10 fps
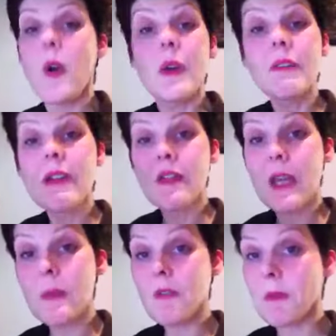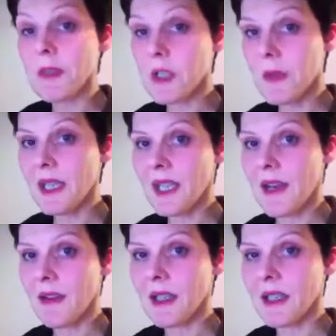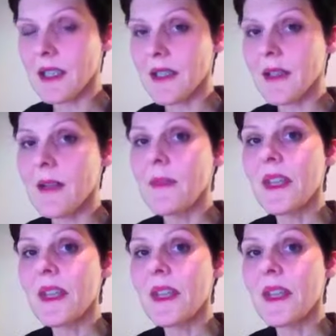or even if they're moving between characters.